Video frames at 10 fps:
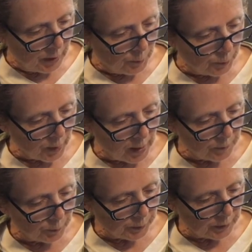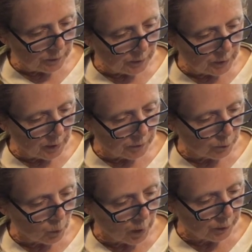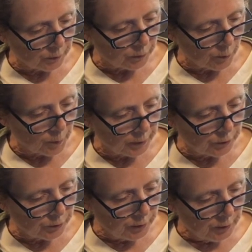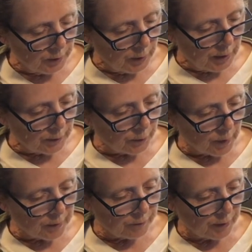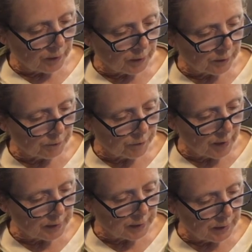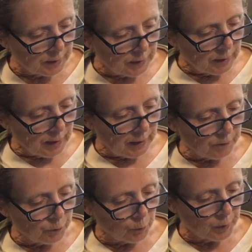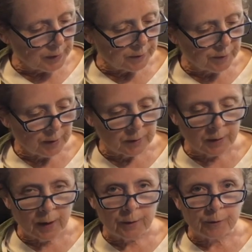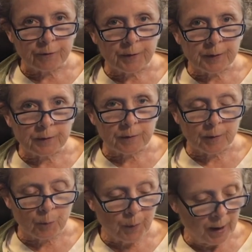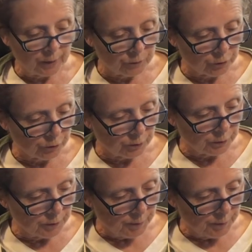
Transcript: Perhaps because he loves water so much, grandfather can find it even when it's hidden under fields and pastures.